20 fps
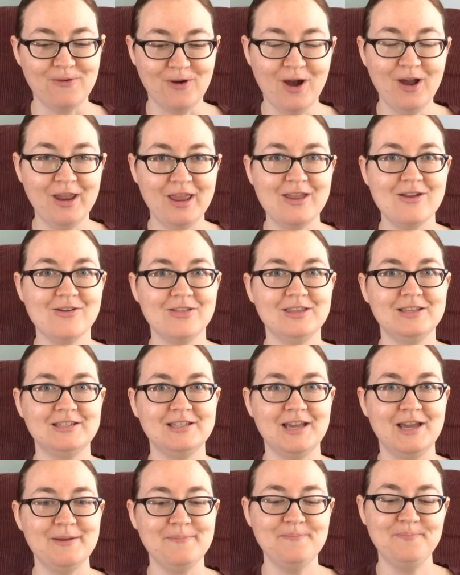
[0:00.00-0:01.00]
frogging all the
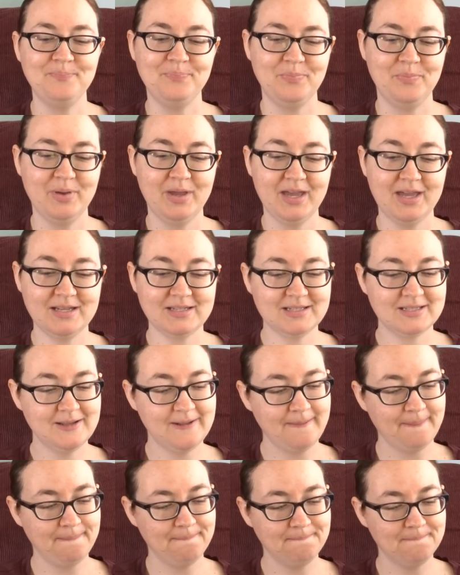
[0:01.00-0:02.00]
time. But
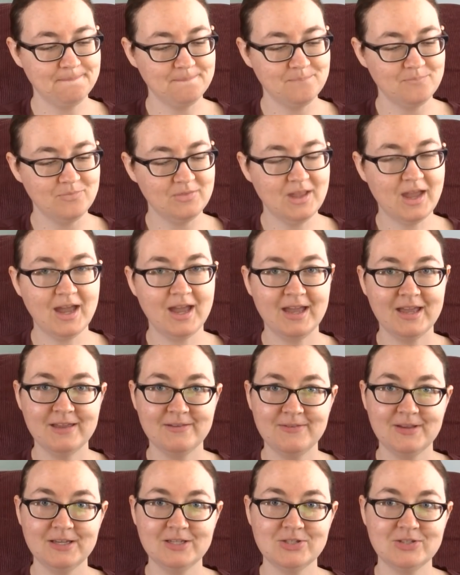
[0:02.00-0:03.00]
I
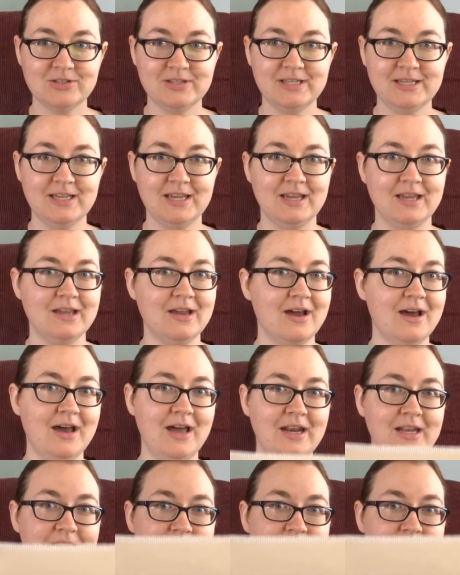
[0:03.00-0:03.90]
eventually got